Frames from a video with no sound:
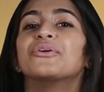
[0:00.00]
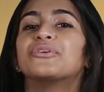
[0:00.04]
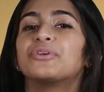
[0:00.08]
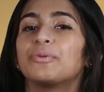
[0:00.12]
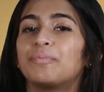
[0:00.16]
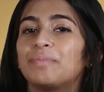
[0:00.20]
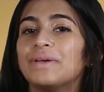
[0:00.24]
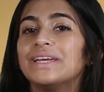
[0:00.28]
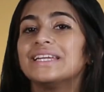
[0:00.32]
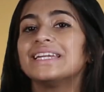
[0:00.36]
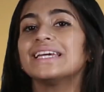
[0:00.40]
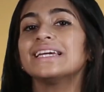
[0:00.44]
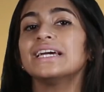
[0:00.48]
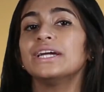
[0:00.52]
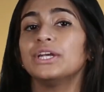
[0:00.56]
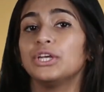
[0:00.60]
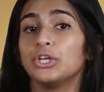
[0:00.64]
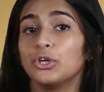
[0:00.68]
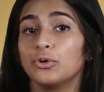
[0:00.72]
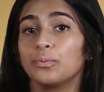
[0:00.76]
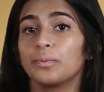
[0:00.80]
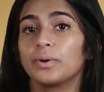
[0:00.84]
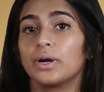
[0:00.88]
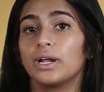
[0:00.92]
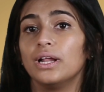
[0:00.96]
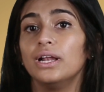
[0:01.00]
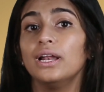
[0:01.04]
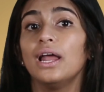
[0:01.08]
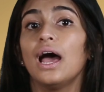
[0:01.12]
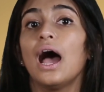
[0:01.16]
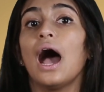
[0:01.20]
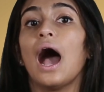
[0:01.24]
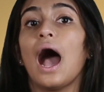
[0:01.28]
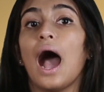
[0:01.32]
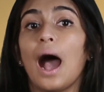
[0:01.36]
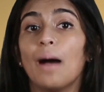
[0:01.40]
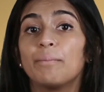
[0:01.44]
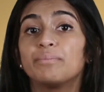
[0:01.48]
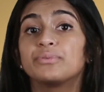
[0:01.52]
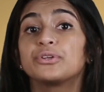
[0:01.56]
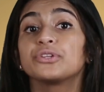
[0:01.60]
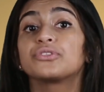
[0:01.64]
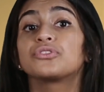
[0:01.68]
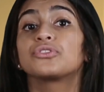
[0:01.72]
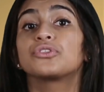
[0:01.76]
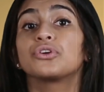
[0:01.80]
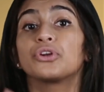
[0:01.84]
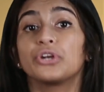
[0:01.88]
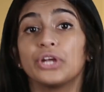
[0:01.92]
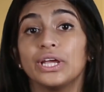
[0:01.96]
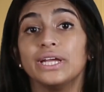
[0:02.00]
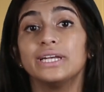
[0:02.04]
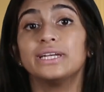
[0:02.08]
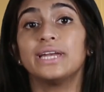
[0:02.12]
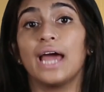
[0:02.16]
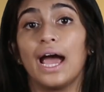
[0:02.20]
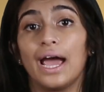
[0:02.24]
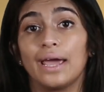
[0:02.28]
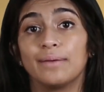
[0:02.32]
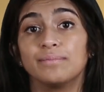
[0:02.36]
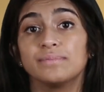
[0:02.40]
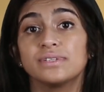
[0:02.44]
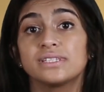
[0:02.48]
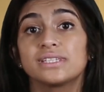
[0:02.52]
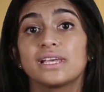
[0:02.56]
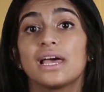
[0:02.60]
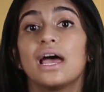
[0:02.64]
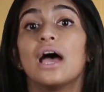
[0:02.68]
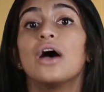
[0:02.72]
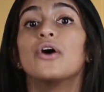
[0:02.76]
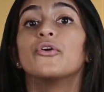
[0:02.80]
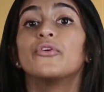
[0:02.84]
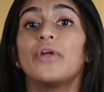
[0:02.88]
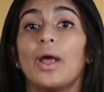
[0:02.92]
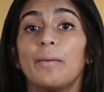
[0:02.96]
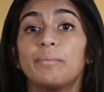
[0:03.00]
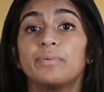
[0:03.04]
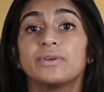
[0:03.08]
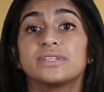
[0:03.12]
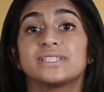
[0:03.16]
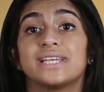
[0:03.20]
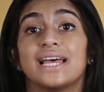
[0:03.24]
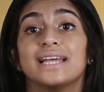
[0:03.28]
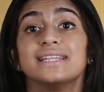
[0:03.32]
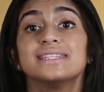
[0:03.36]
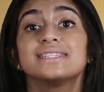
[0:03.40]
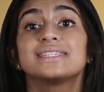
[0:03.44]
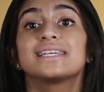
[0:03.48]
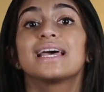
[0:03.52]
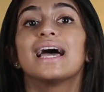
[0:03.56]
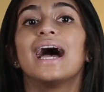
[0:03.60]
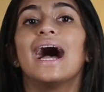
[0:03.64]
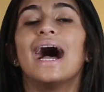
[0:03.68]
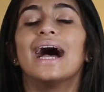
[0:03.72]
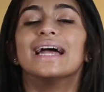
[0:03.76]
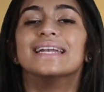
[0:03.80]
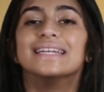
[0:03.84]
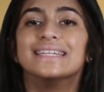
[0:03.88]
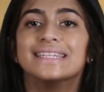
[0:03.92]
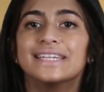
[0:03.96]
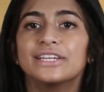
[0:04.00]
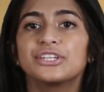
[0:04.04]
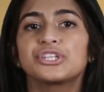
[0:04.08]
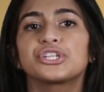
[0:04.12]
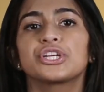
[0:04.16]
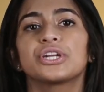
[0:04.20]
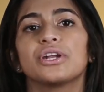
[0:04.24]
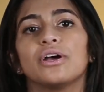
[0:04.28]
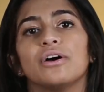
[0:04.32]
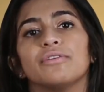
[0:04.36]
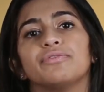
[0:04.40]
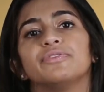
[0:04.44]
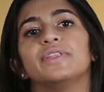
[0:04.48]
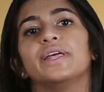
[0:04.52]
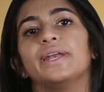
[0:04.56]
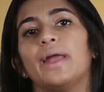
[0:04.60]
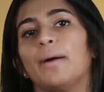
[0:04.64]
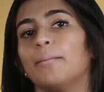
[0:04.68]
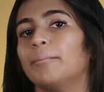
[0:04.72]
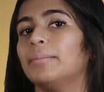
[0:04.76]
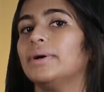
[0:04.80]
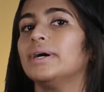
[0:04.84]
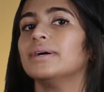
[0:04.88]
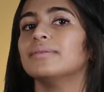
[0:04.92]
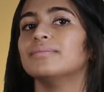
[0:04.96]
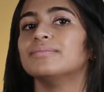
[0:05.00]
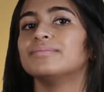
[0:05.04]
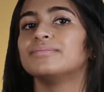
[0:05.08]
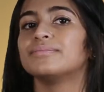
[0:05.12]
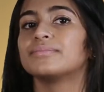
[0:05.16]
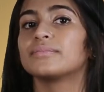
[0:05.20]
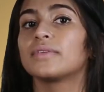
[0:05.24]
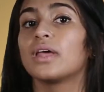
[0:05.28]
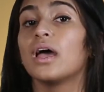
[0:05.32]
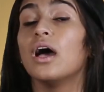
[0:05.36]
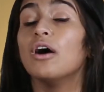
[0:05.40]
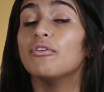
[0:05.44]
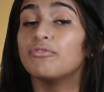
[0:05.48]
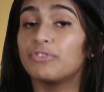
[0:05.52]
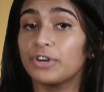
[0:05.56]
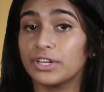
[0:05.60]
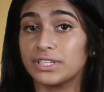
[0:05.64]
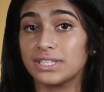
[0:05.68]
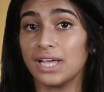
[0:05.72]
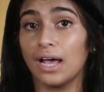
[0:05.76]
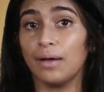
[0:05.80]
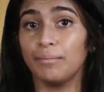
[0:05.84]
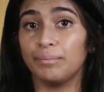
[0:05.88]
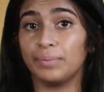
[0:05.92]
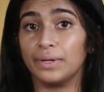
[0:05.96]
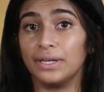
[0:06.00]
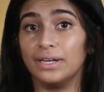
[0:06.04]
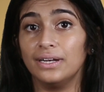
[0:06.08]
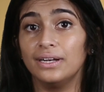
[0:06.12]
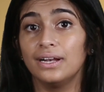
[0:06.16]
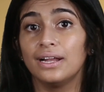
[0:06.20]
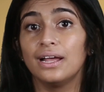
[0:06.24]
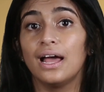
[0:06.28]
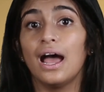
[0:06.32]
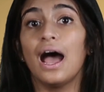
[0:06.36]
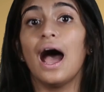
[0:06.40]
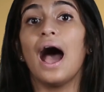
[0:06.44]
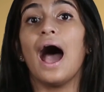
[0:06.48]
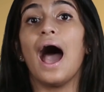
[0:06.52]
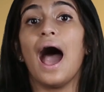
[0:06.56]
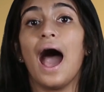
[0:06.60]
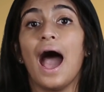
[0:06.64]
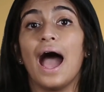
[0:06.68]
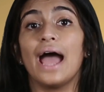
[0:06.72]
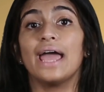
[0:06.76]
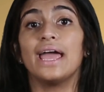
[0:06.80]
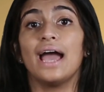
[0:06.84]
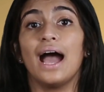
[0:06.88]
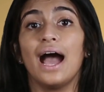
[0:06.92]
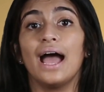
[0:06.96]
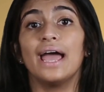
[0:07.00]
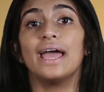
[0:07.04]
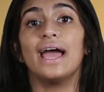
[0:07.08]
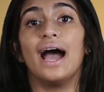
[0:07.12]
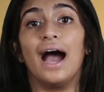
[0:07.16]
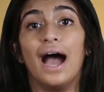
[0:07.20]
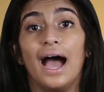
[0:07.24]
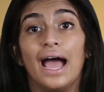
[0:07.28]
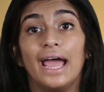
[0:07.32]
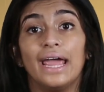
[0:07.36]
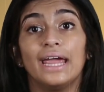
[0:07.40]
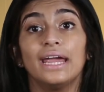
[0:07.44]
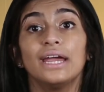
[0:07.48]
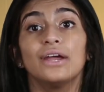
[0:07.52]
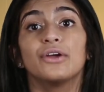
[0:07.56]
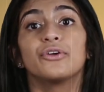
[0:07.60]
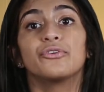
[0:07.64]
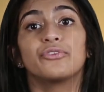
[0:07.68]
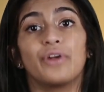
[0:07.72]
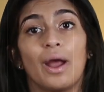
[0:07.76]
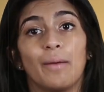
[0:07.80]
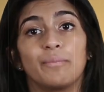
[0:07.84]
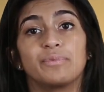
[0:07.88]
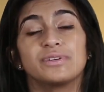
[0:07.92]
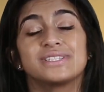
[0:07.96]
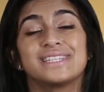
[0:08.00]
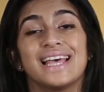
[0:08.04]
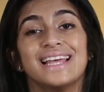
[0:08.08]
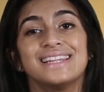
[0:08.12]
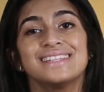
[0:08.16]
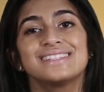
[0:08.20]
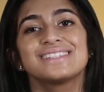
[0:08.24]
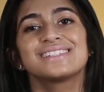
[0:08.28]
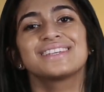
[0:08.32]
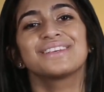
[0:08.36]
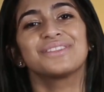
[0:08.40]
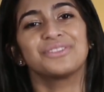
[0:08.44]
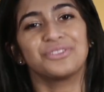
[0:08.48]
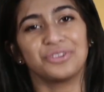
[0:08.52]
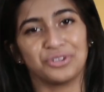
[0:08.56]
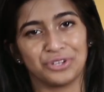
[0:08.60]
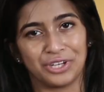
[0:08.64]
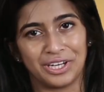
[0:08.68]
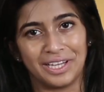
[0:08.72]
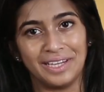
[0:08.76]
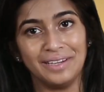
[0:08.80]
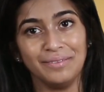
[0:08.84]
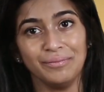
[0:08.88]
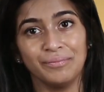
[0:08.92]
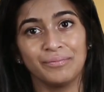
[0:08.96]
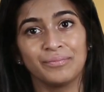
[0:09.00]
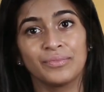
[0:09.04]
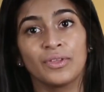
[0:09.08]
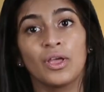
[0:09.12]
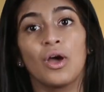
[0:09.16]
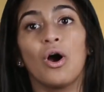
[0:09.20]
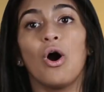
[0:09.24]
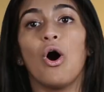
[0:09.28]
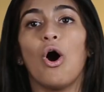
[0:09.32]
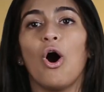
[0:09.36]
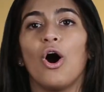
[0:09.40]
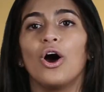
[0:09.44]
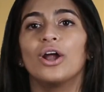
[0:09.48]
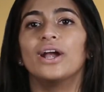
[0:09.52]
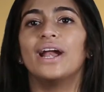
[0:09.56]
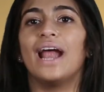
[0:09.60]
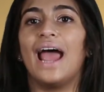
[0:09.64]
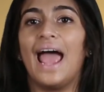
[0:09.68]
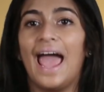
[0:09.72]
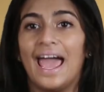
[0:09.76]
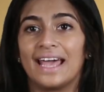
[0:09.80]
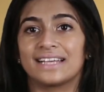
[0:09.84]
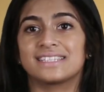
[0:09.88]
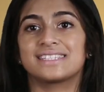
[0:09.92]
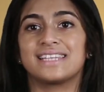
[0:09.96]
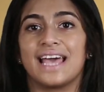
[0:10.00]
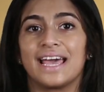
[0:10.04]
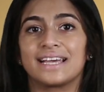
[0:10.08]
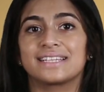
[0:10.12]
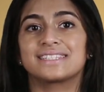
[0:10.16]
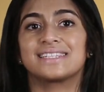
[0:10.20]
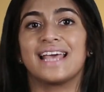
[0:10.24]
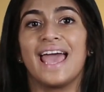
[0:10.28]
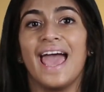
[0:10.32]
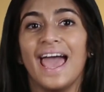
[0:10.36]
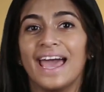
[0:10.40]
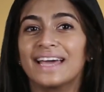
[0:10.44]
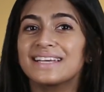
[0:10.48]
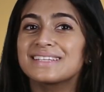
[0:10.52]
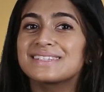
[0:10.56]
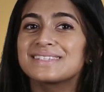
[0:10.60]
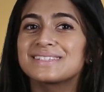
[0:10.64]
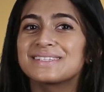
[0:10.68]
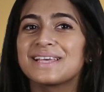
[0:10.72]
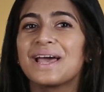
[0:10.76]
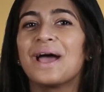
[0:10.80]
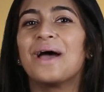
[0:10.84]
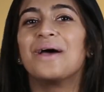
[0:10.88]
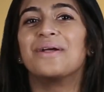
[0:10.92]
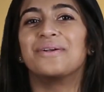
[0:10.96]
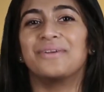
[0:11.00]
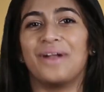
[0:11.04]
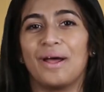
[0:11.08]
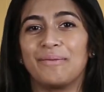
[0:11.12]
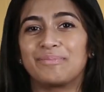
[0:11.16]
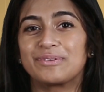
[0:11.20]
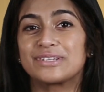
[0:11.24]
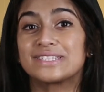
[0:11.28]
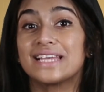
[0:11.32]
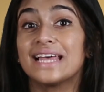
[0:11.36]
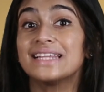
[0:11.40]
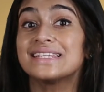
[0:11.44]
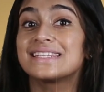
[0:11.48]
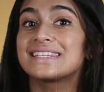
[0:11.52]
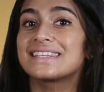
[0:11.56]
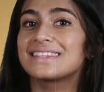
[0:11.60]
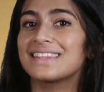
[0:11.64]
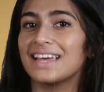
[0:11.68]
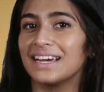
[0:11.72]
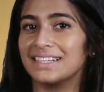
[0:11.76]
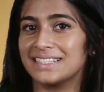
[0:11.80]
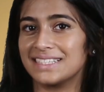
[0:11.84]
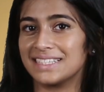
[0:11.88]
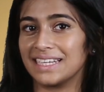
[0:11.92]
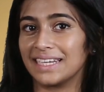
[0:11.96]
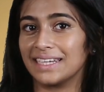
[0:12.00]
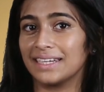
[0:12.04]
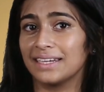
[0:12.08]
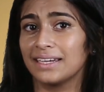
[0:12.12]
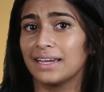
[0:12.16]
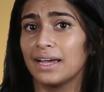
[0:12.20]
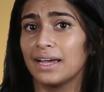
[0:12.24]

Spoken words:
Repeating a numeral up to 3 times represents addition of the number. For example, I represents 3 or XXX represents 30.